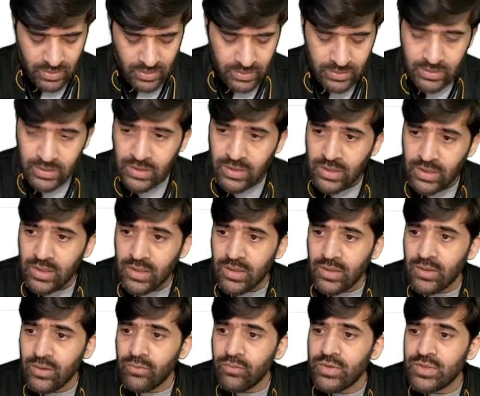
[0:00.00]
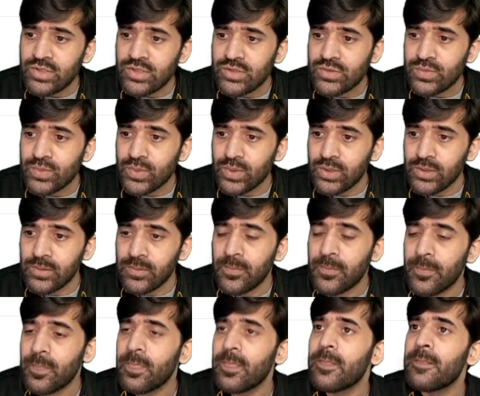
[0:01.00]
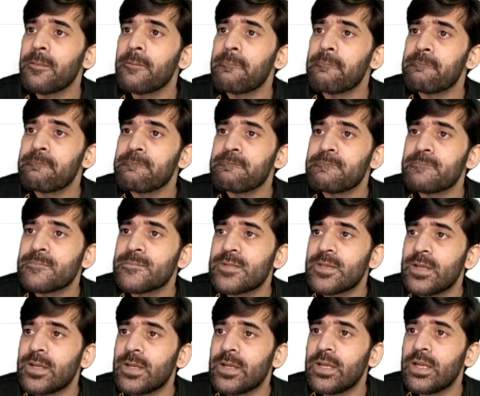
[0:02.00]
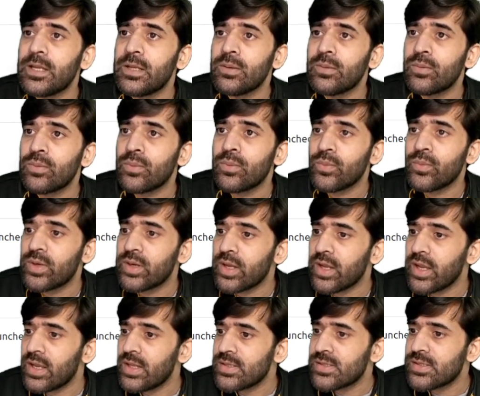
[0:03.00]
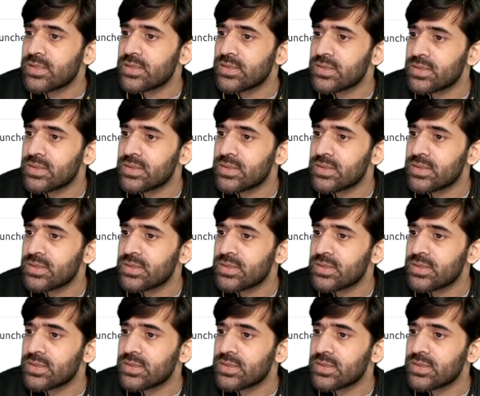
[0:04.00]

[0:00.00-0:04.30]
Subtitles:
id, which is 1. And what else?